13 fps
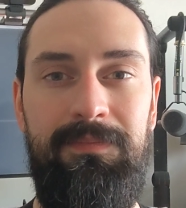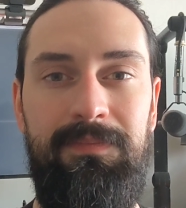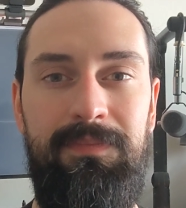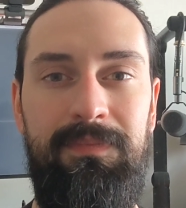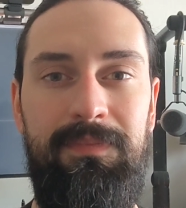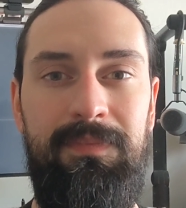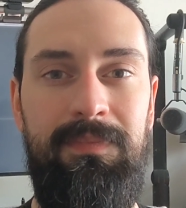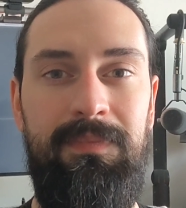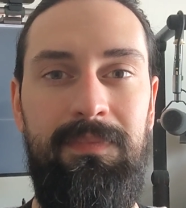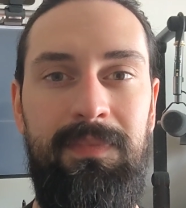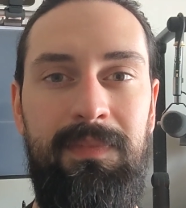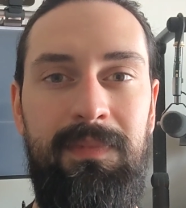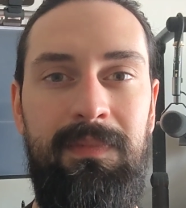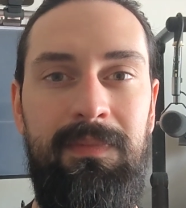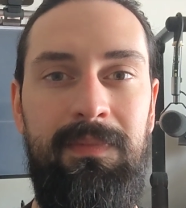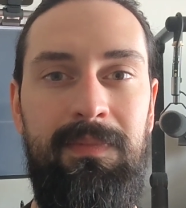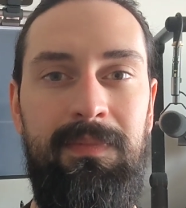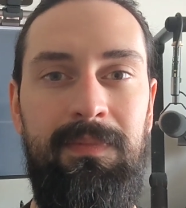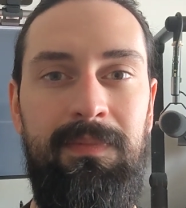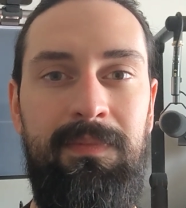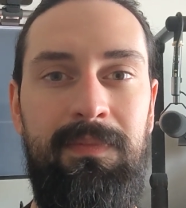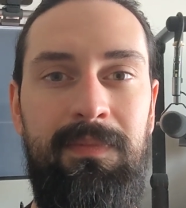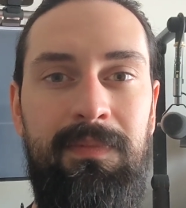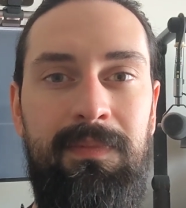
[no speech]